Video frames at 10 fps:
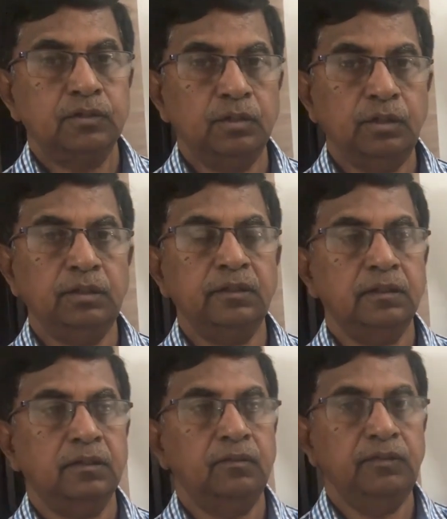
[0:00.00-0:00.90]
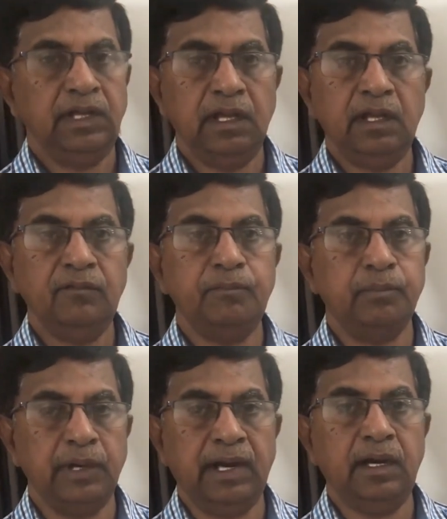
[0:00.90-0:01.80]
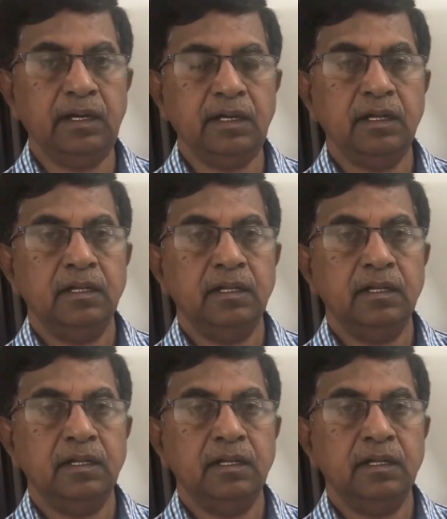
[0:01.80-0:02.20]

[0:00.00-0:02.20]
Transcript: So we have planned